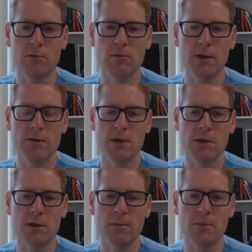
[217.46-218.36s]
right
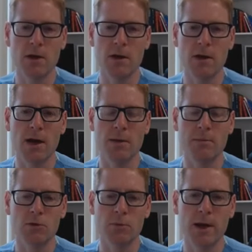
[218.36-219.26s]
ventricular uh,
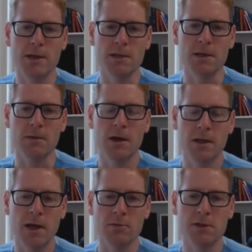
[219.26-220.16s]
apical pacing,
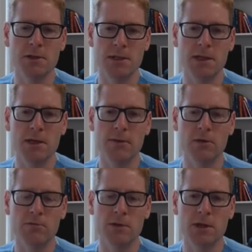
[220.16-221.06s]
there was a
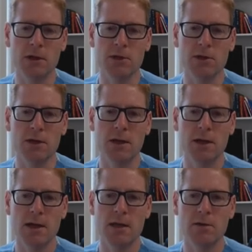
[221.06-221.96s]
significant reduction
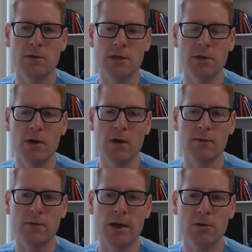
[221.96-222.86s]
in the risk of
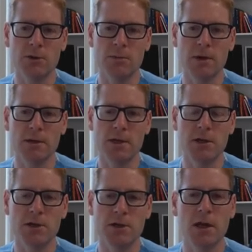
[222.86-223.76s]
heart failure
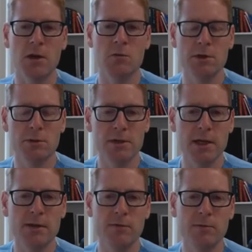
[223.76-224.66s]
hospitalization, which was
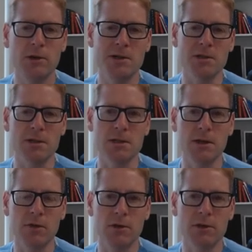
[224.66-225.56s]
even present
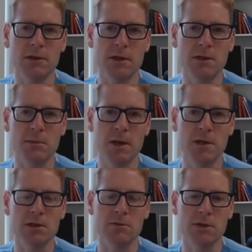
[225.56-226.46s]
if you looked at those
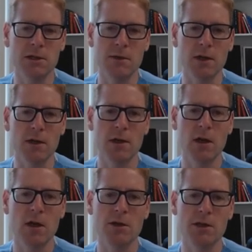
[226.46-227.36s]
patients receiving
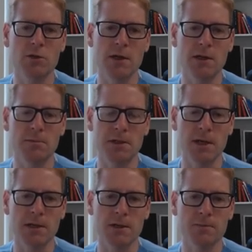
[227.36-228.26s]
only
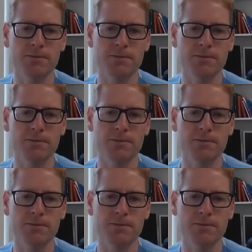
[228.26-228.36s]
20%.